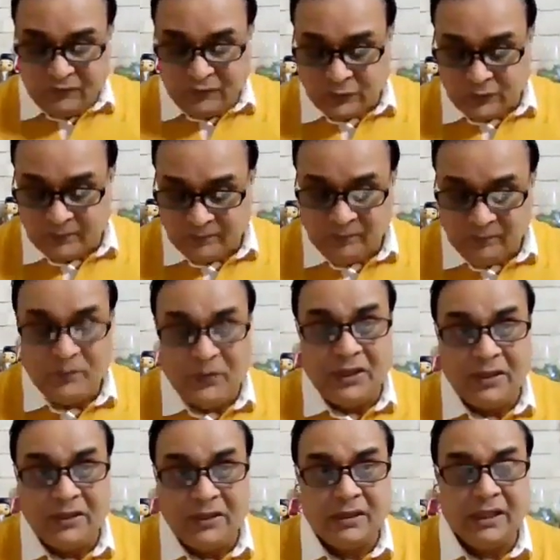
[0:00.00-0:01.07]
from
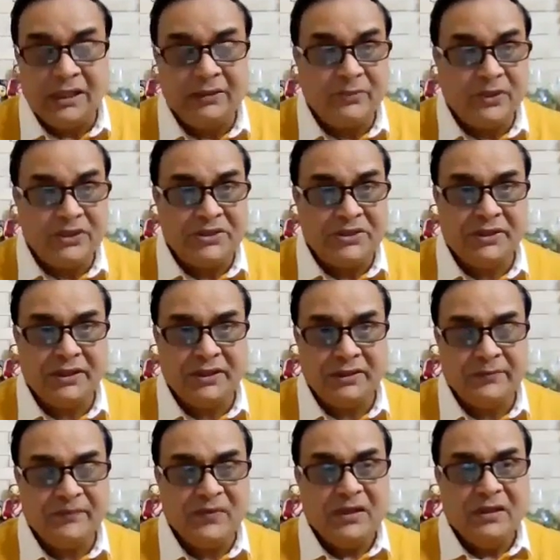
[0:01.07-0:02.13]
milk, like
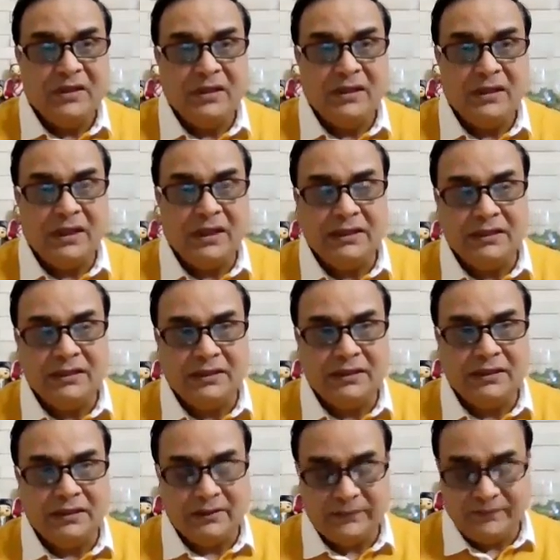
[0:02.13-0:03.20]
butter, like
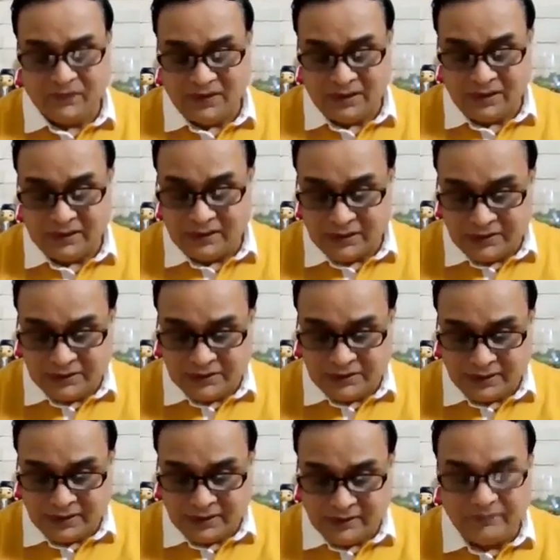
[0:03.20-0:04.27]
others
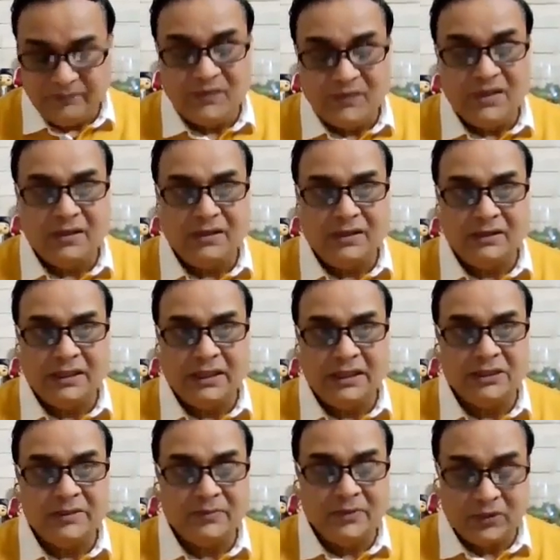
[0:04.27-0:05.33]

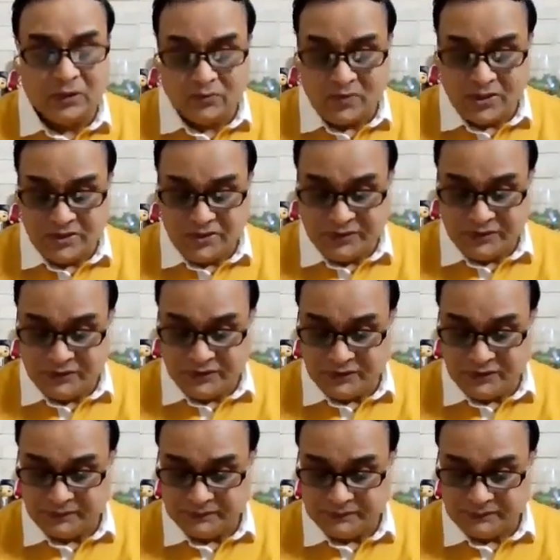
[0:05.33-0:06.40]
cashable
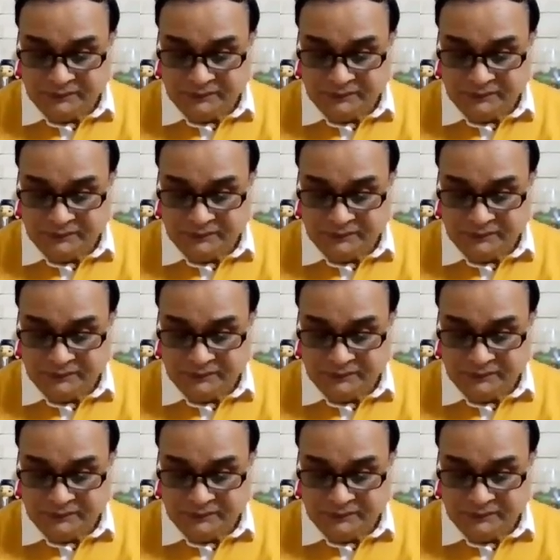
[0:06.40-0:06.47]
commodities.